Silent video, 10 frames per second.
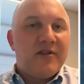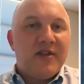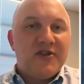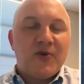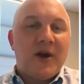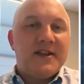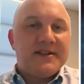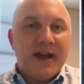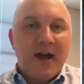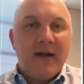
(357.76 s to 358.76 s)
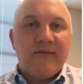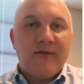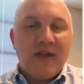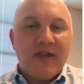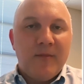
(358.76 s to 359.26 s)
than trying to time
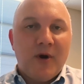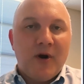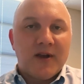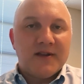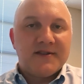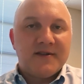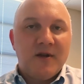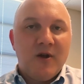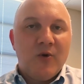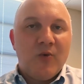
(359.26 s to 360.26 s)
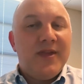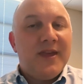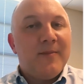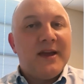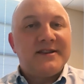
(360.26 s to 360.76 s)
frothy markets, we think
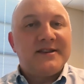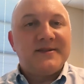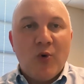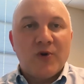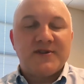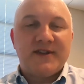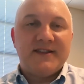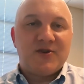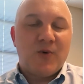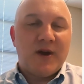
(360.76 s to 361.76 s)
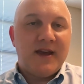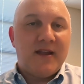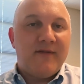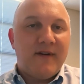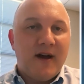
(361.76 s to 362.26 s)
it makes more sense to
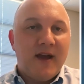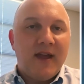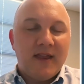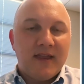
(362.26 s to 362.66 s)
identify and